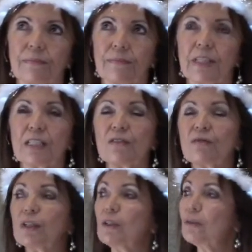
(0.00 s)
That's
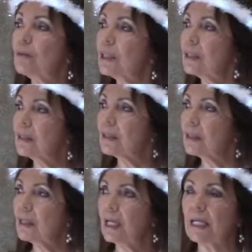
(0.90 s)
filled with
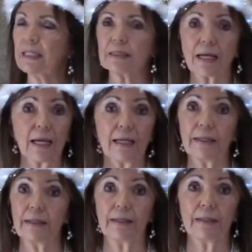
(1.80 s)

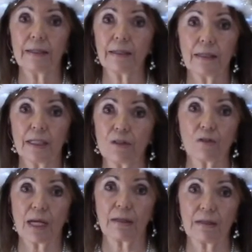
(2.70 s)
anxiety and dread.